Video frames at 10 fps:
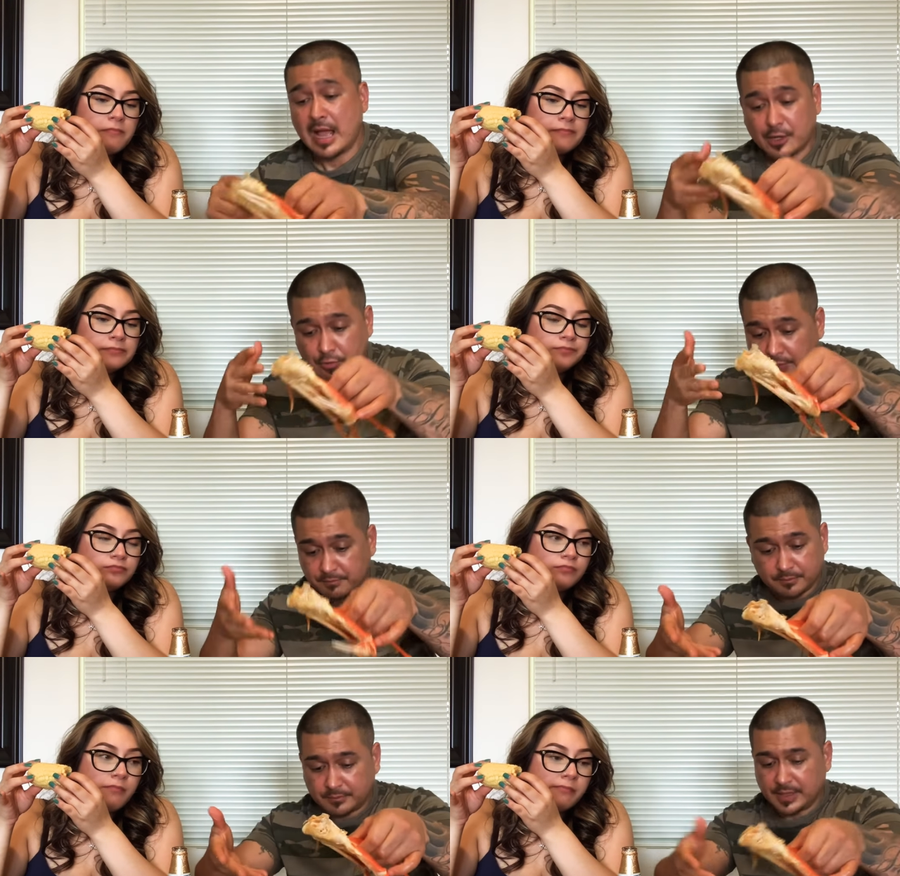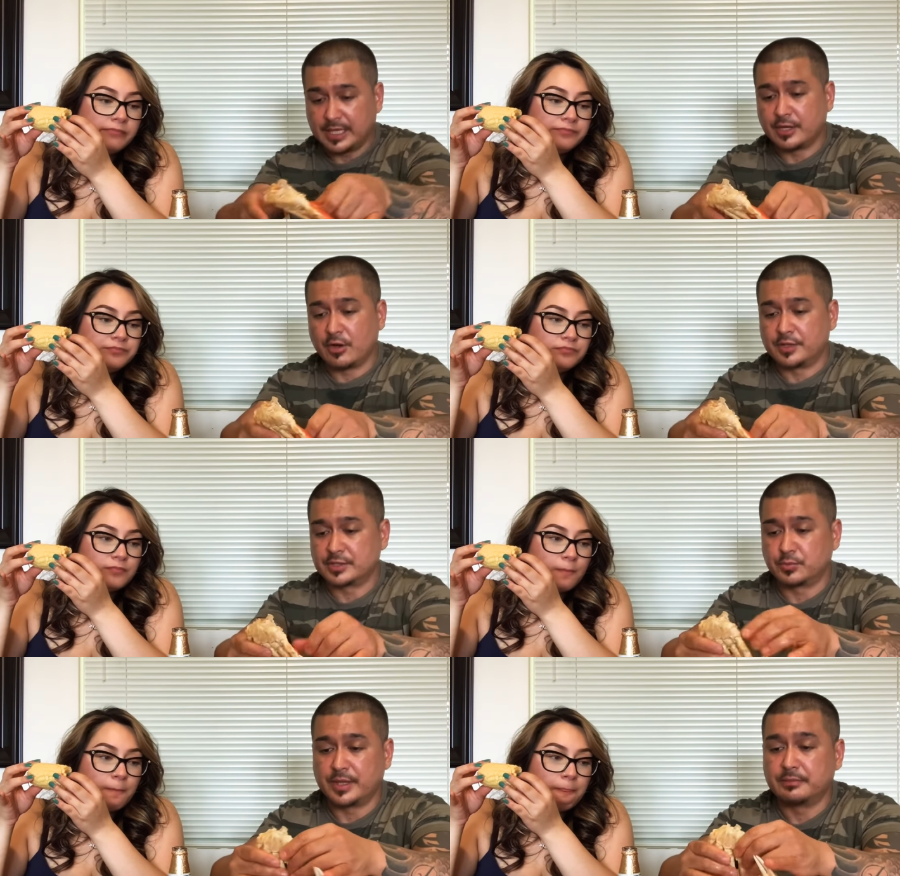Speaker 1: I couldn't have eaten all
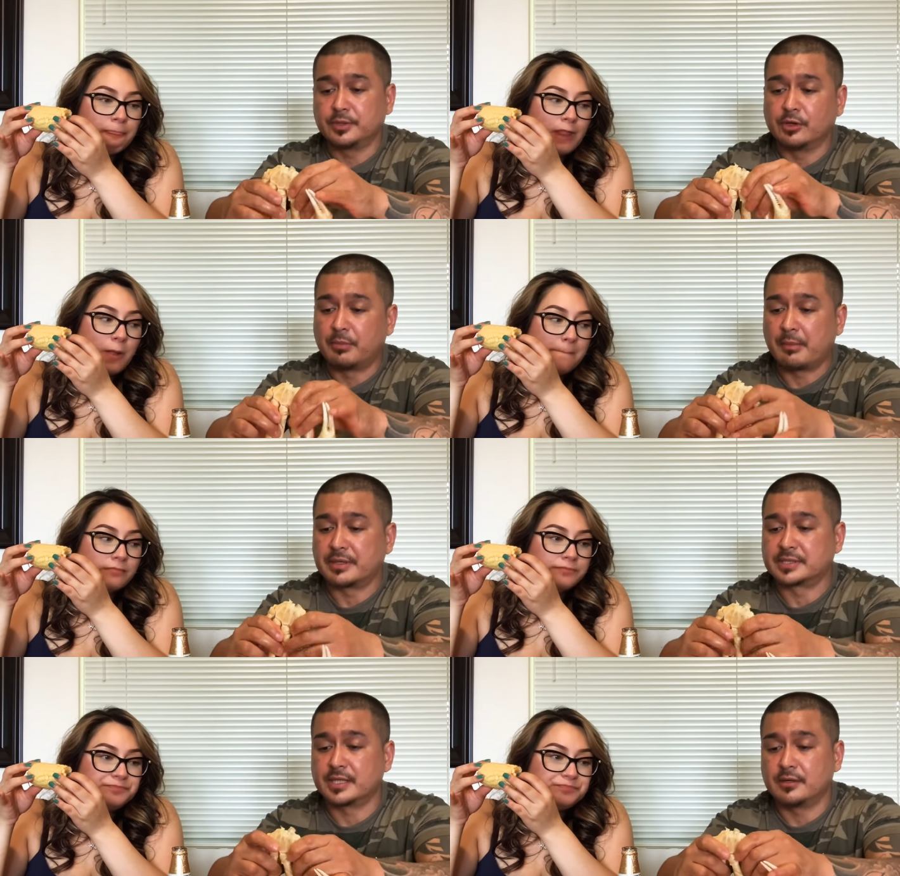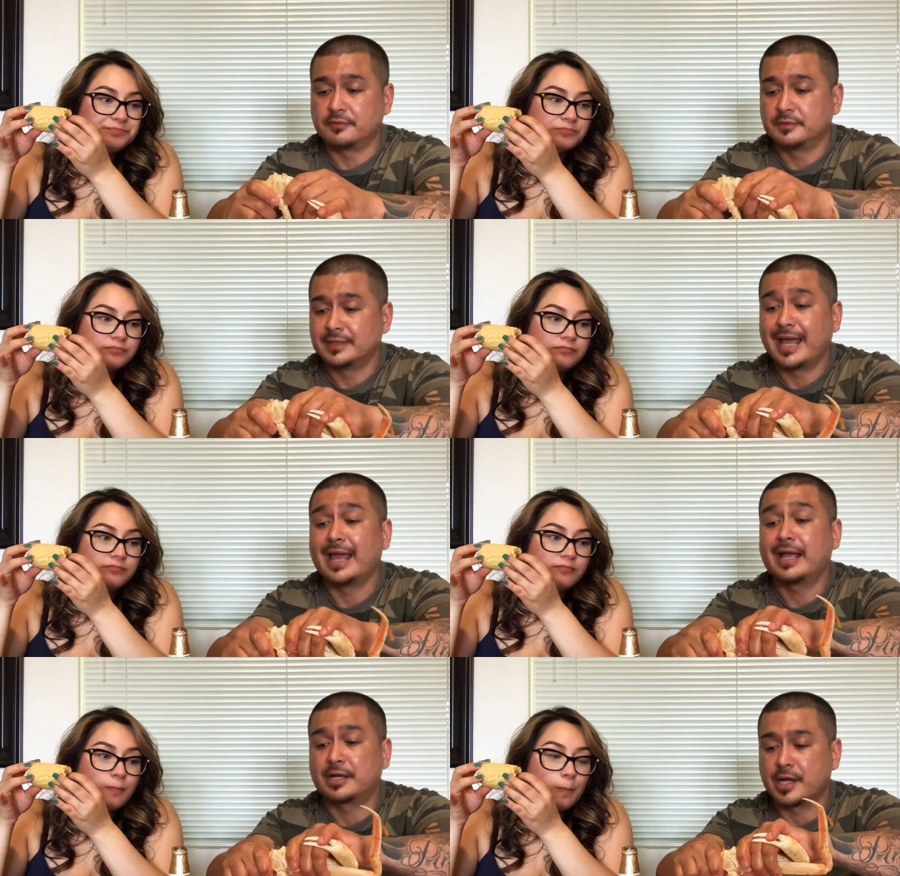this with you know by myself.
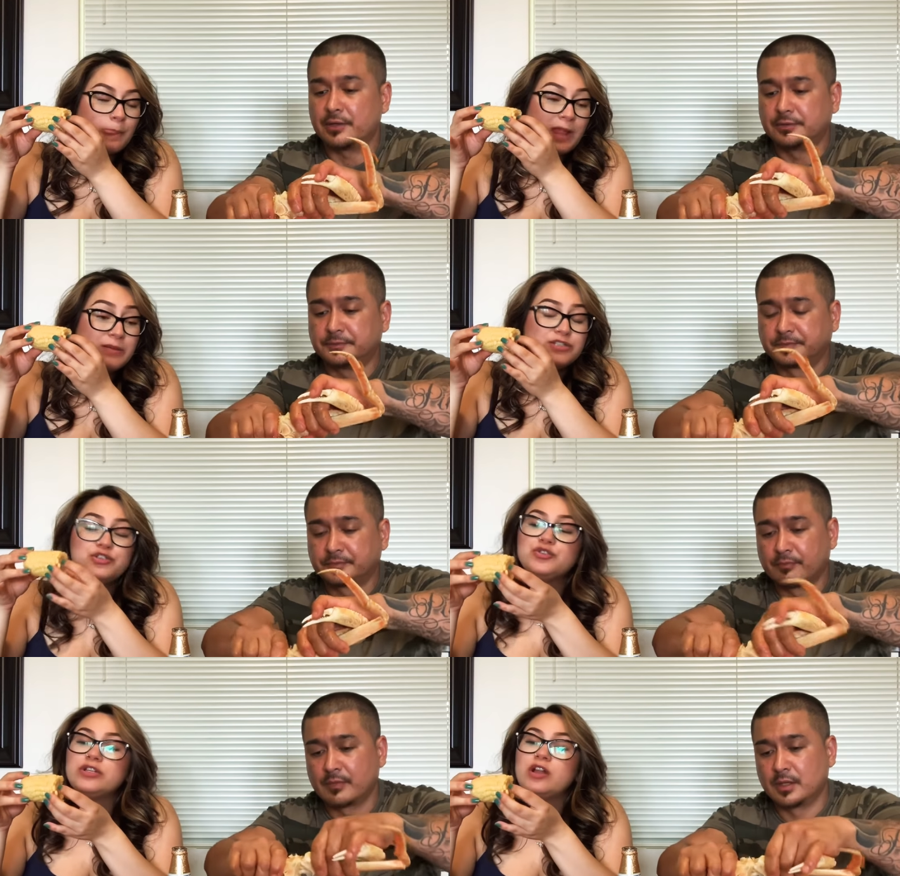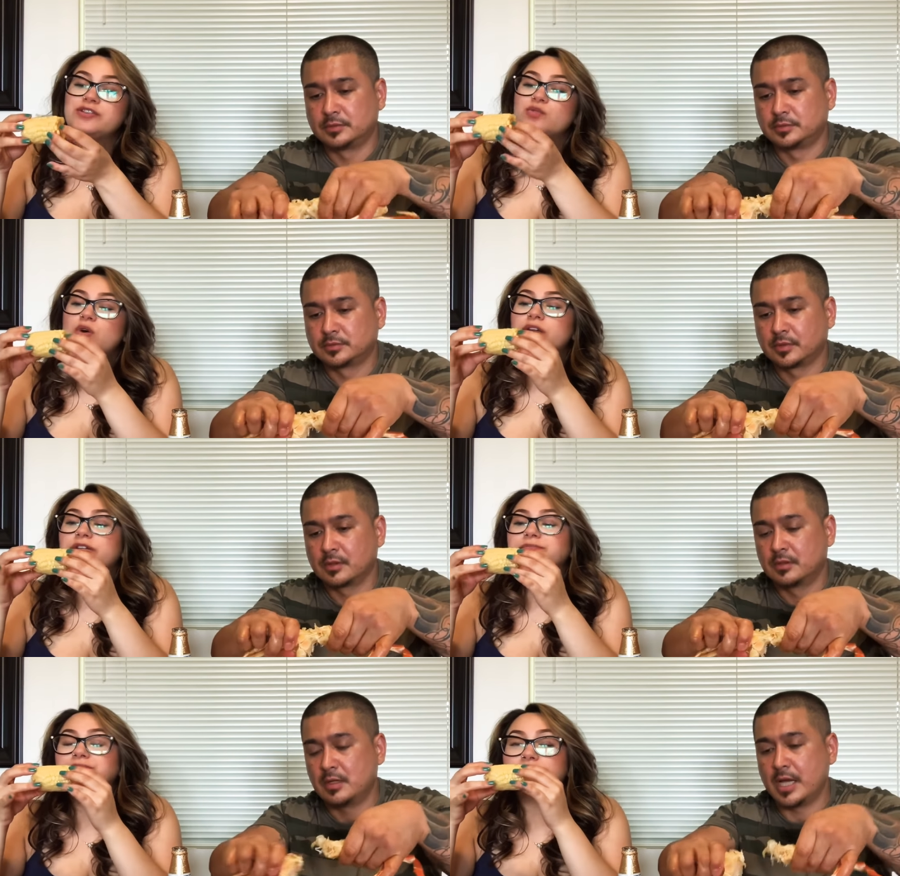Heck no.
Speaker 2: Make sure you drink lots of water.
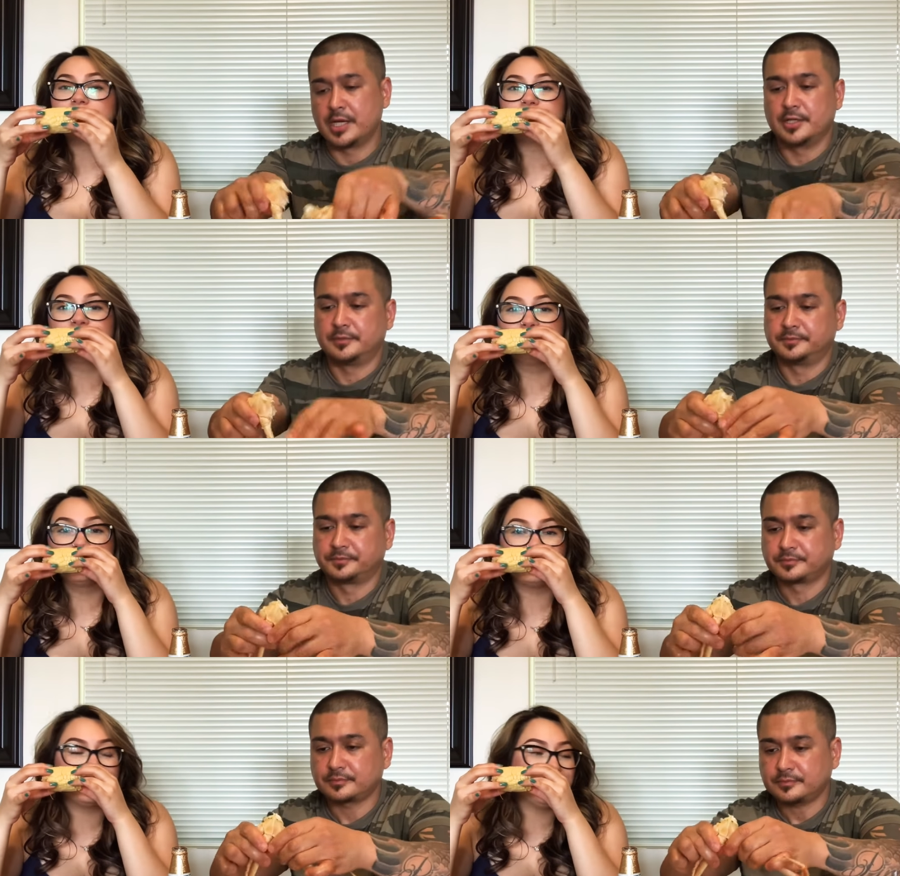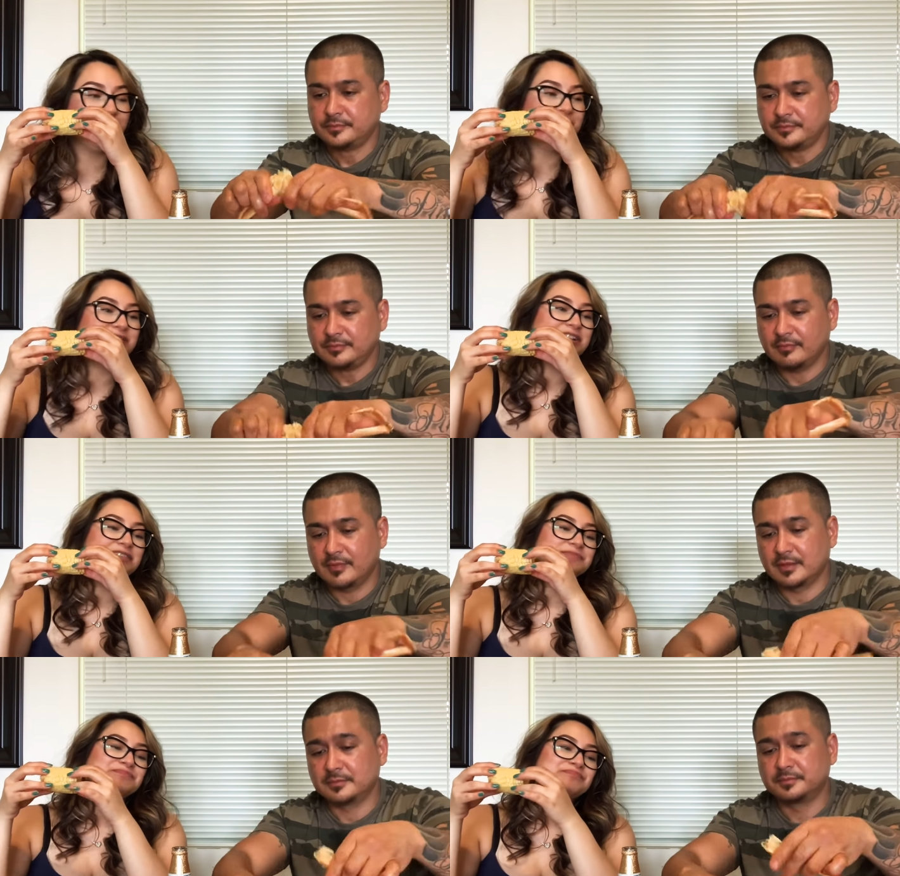I know. You can to have like
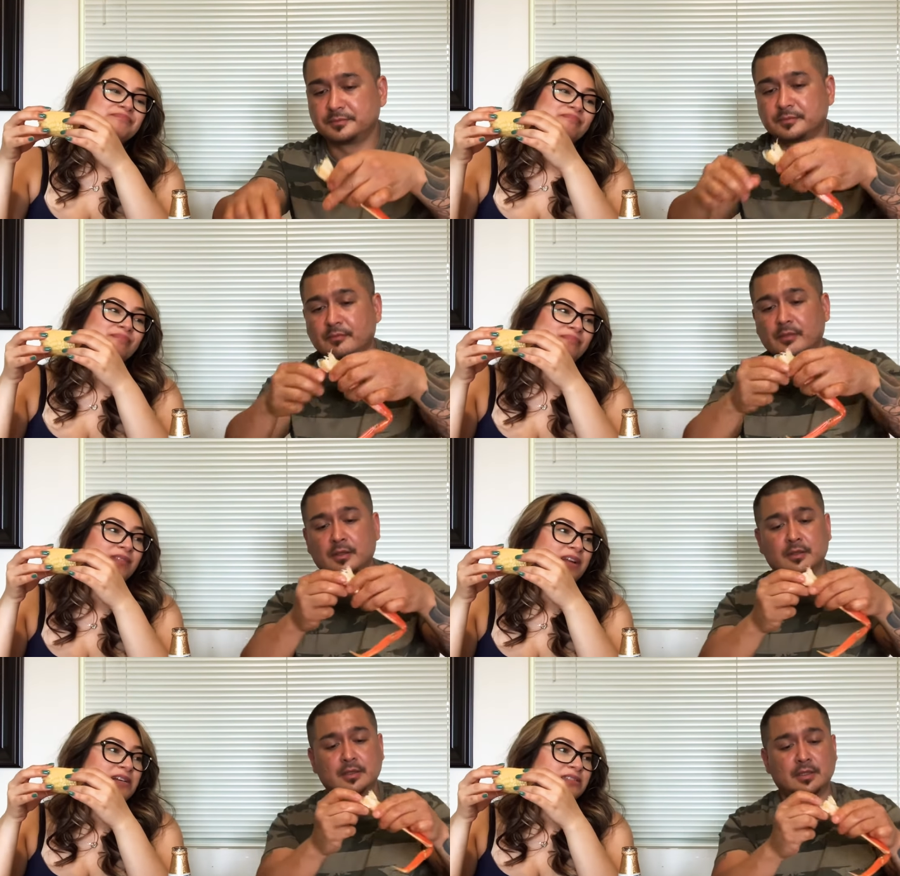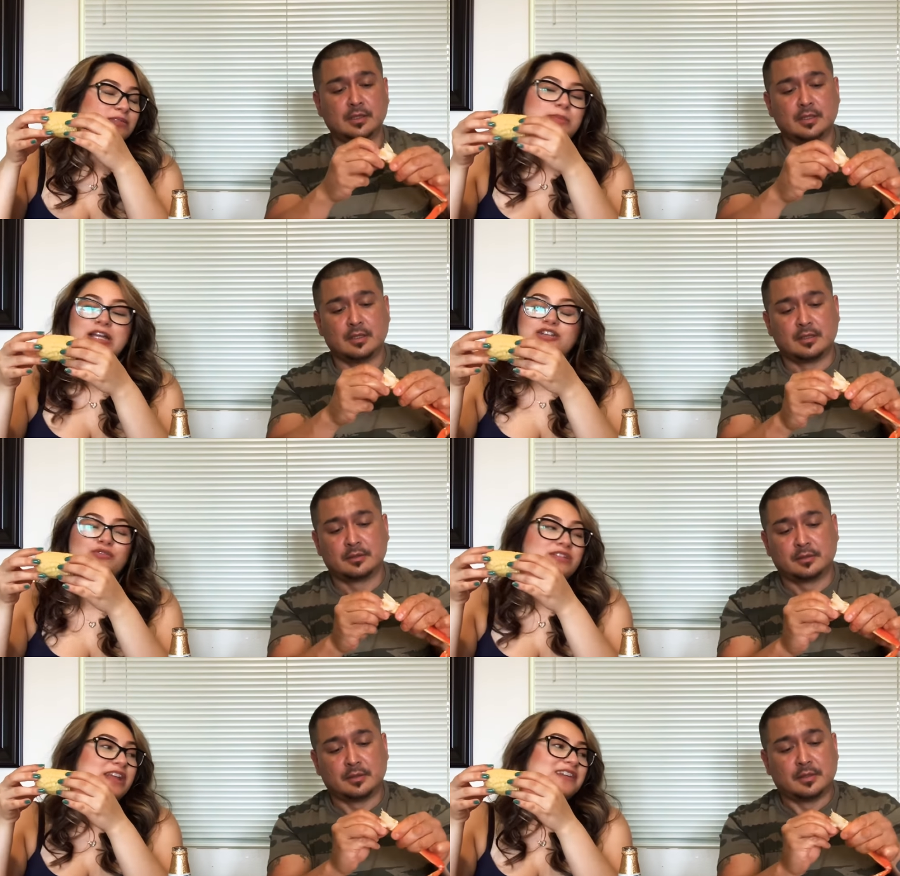back of
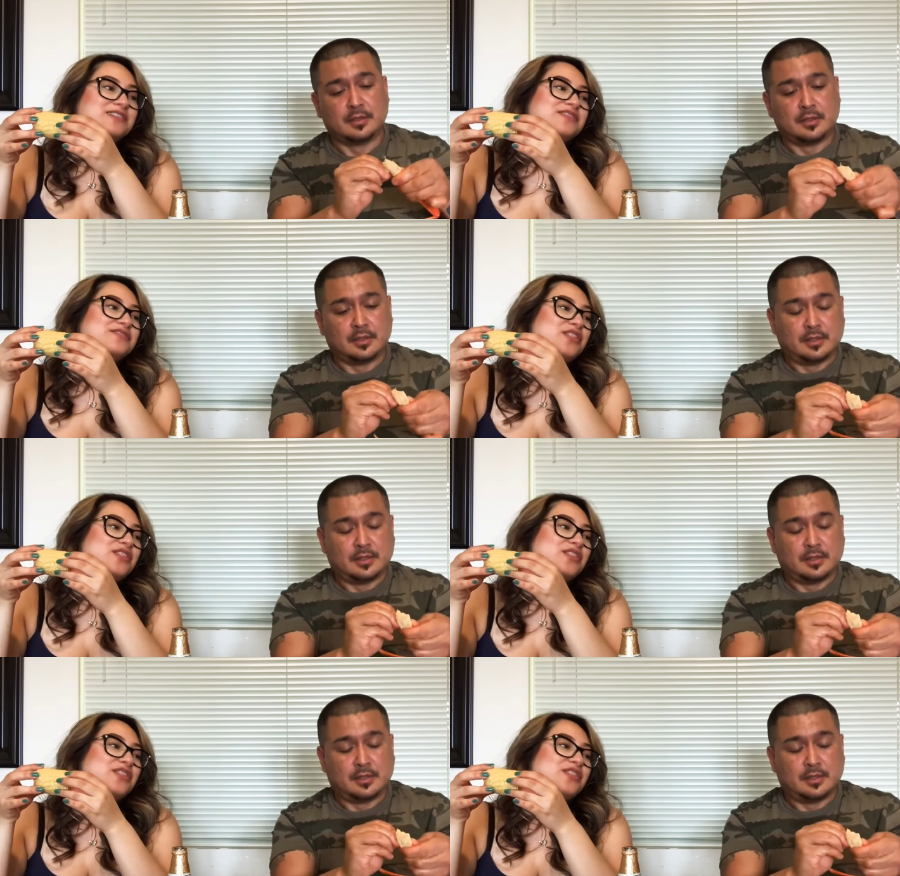your neck's gonna